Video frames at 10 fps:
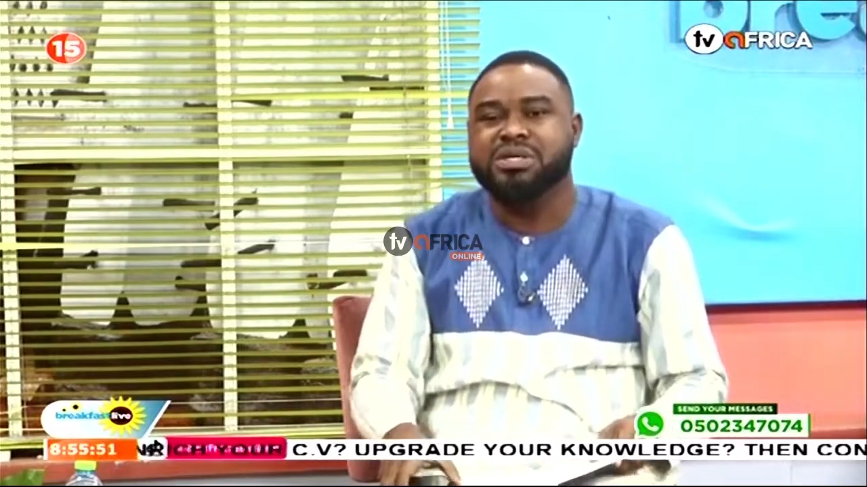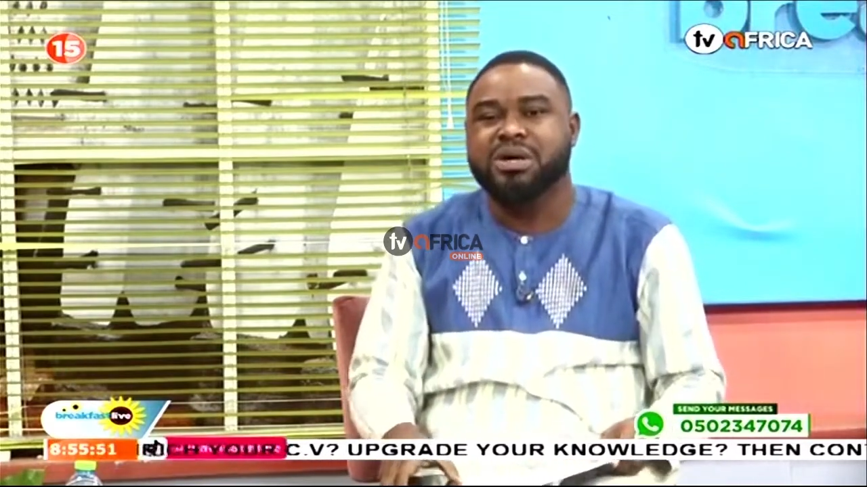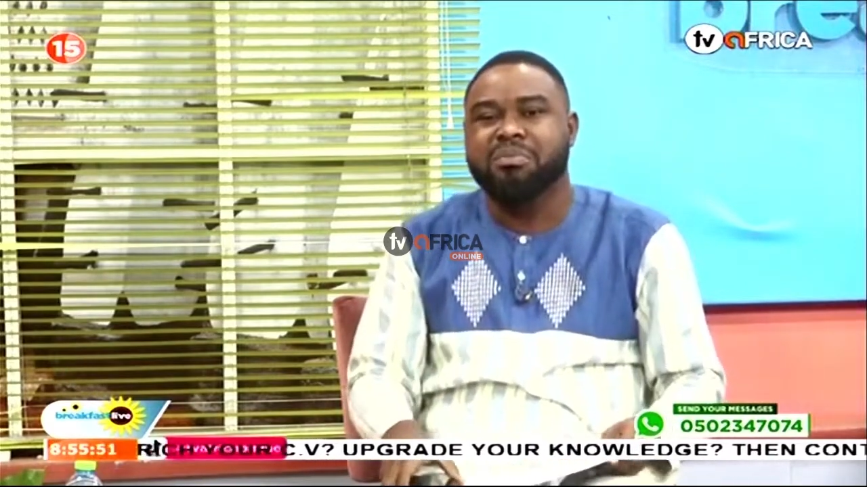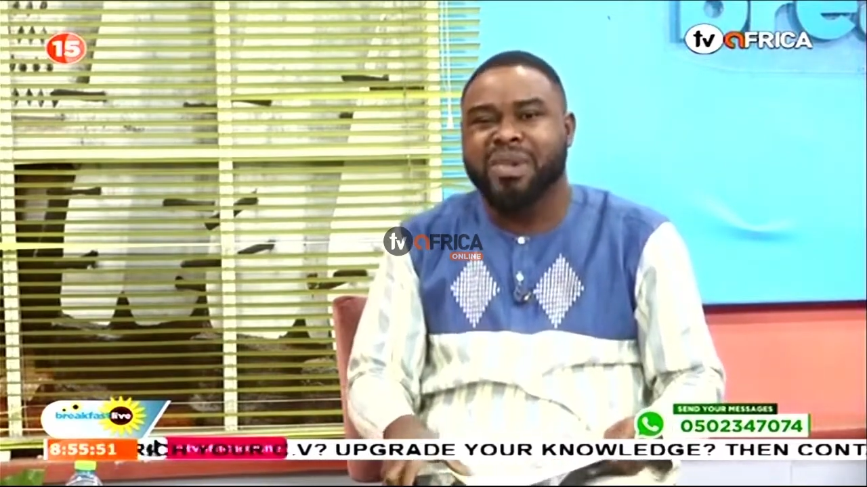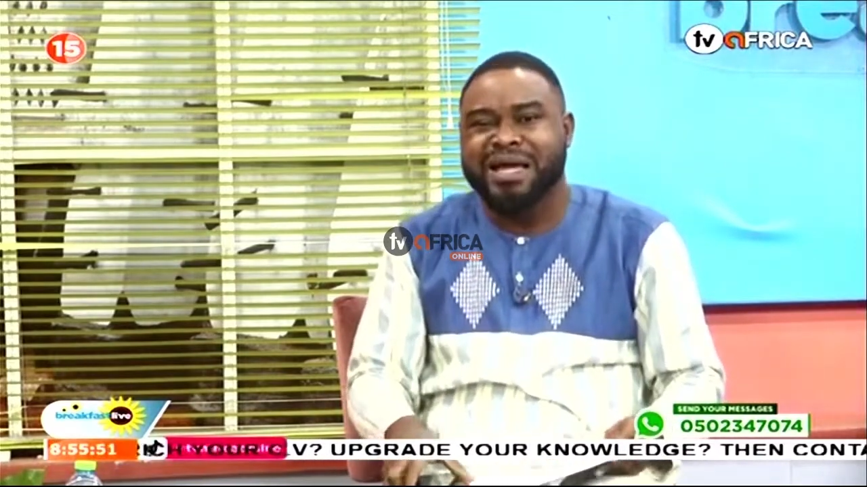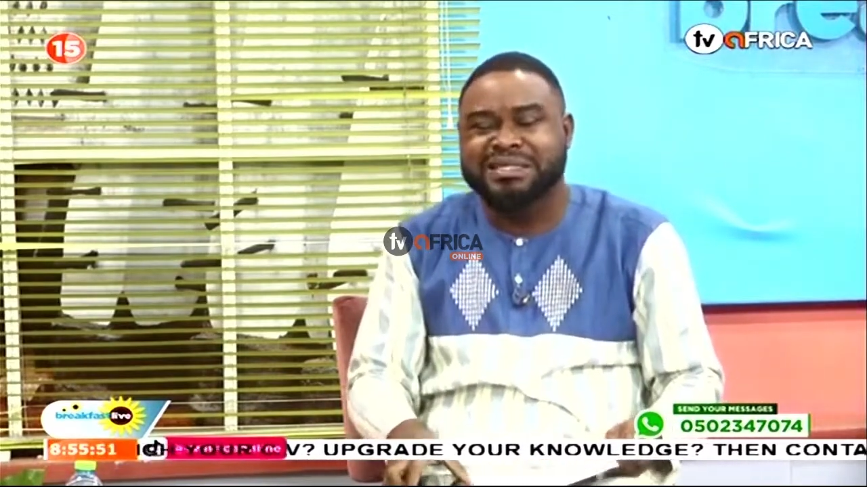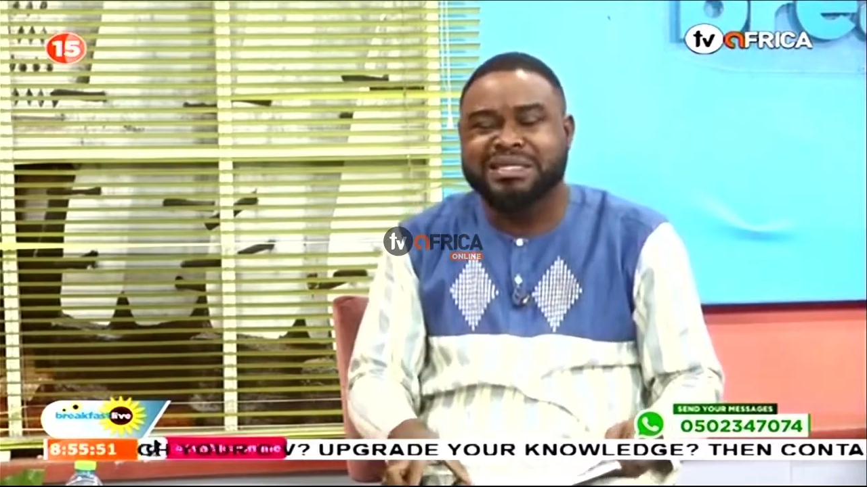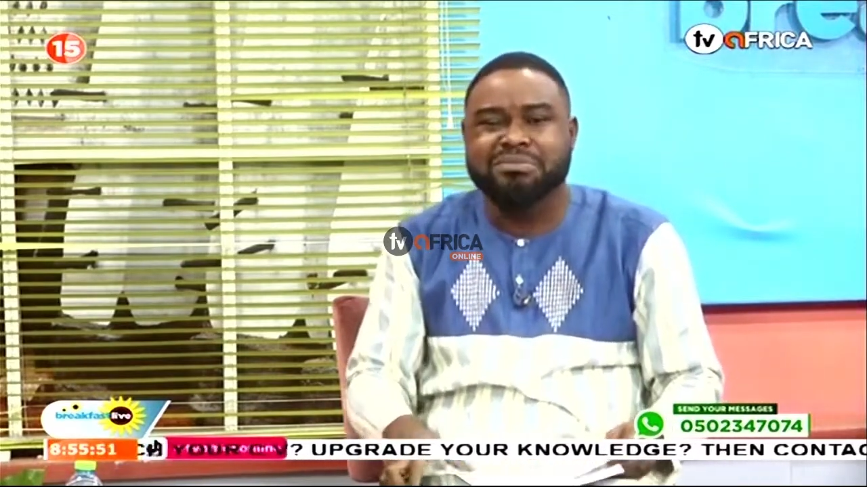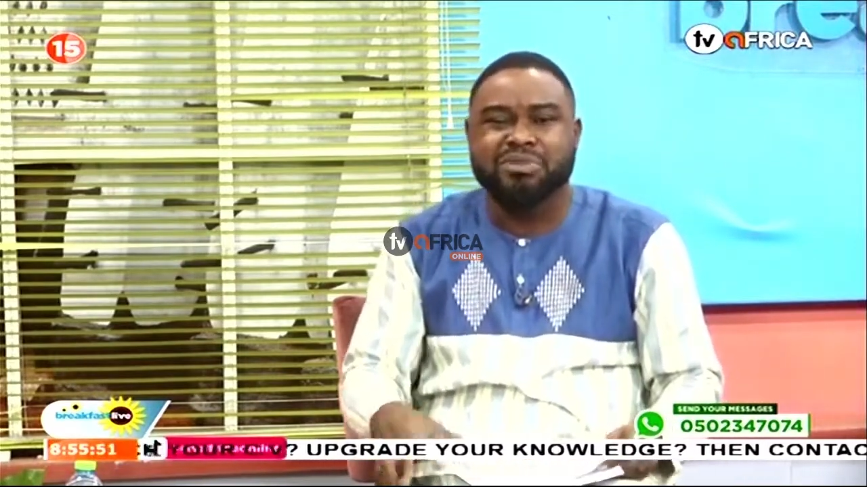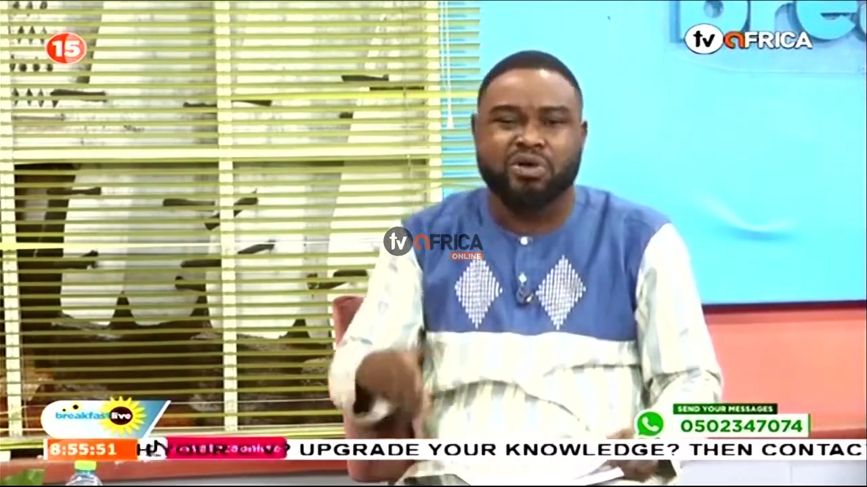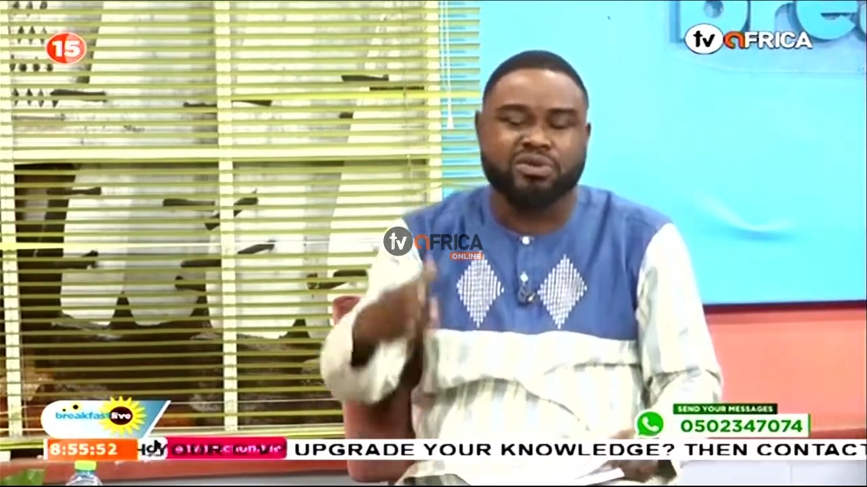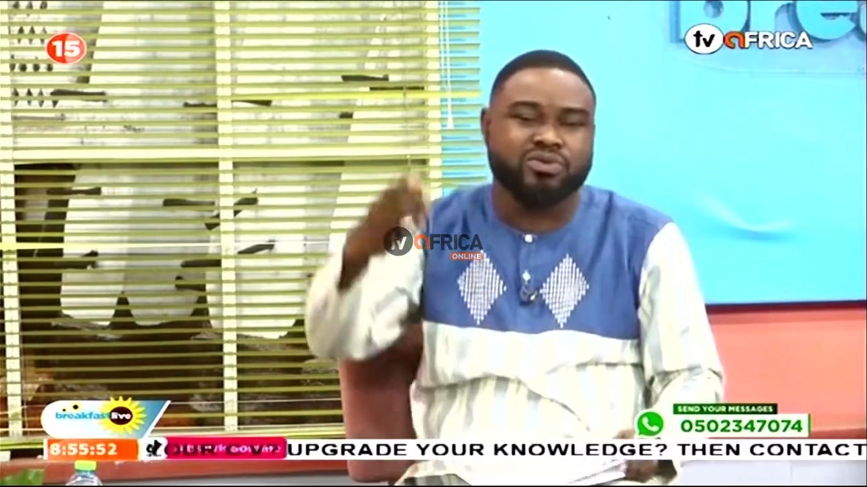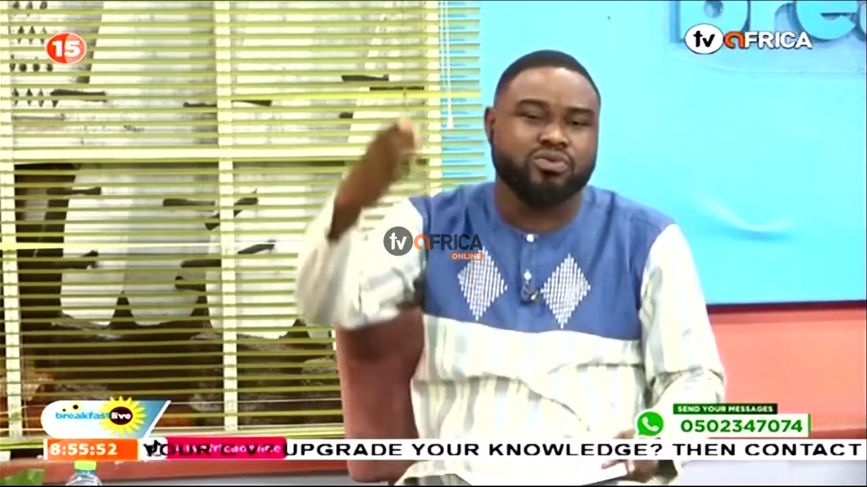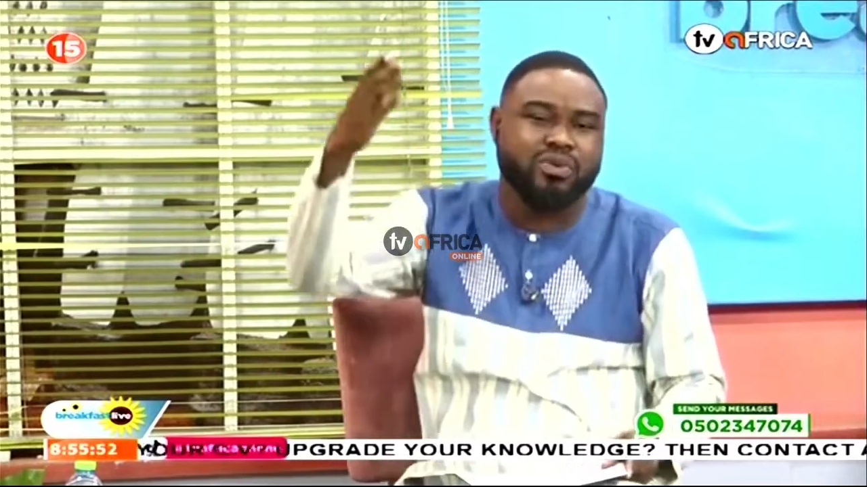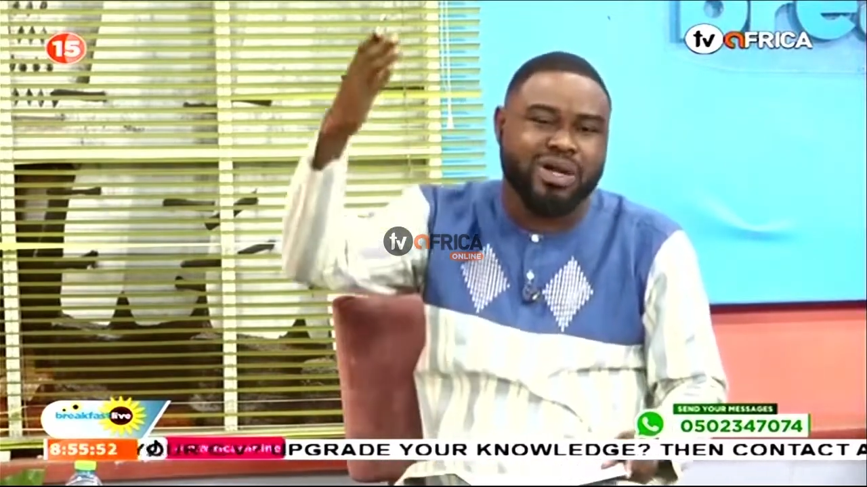my team lost to
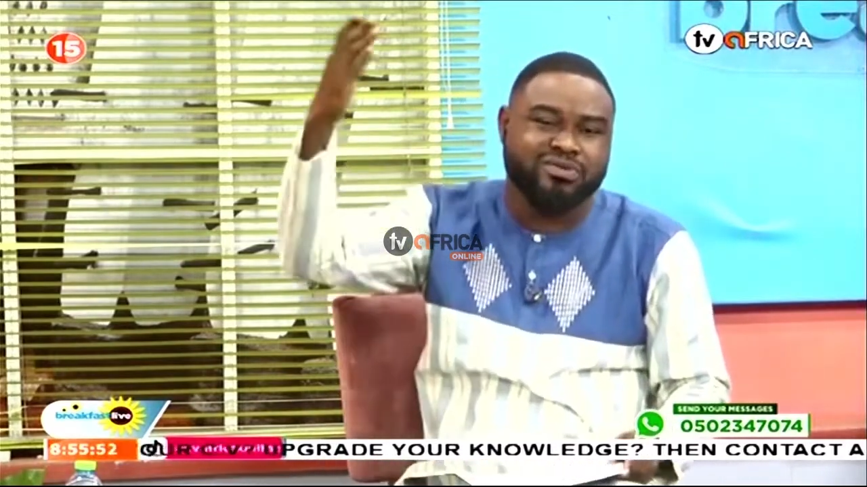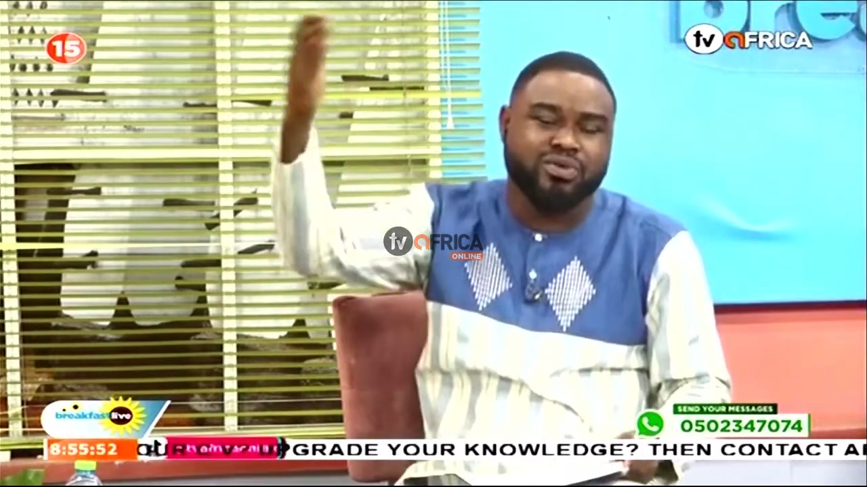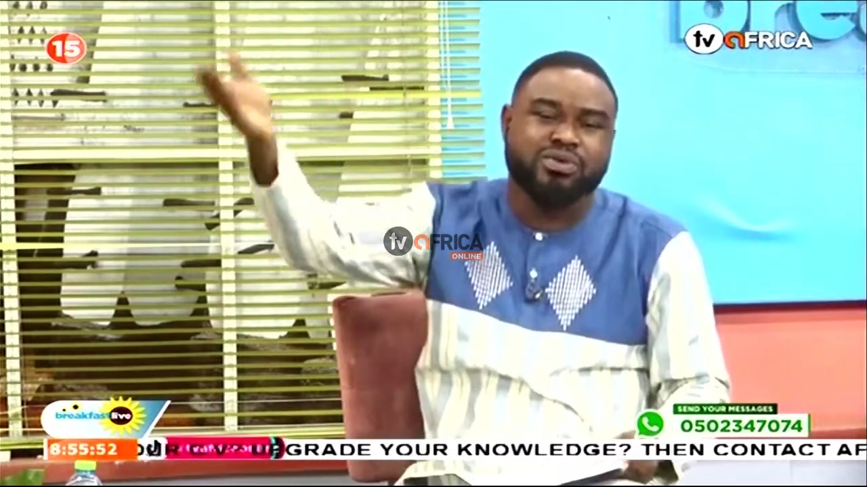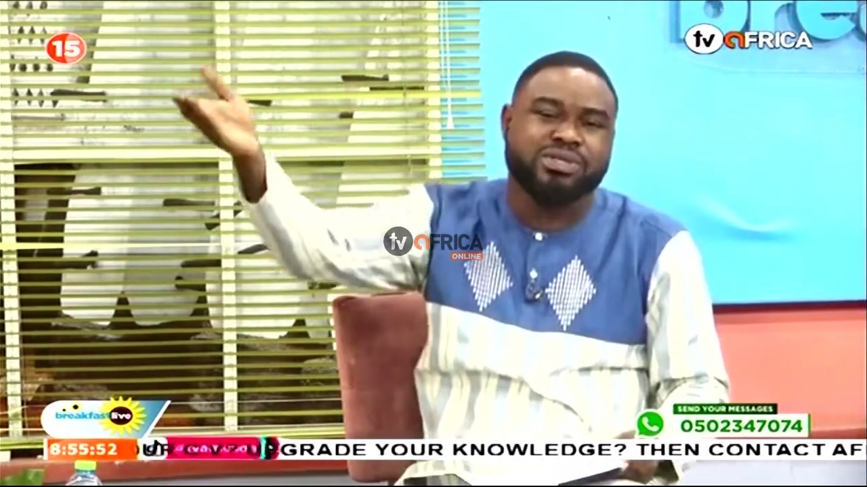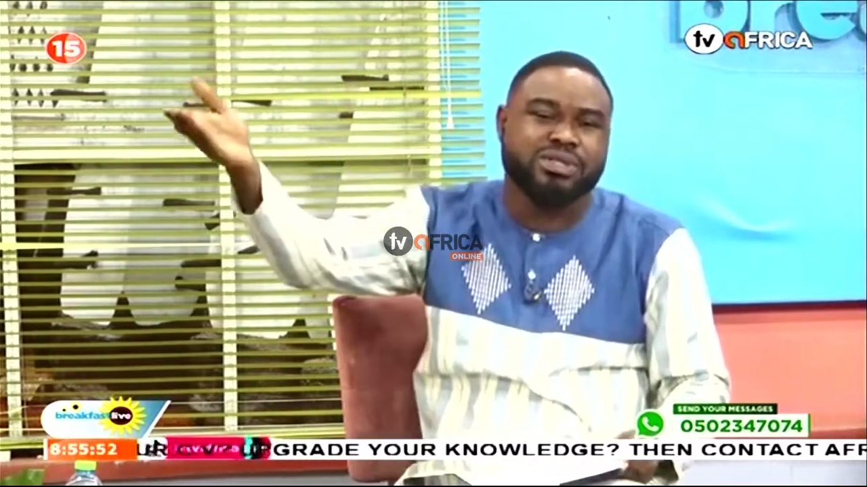one of those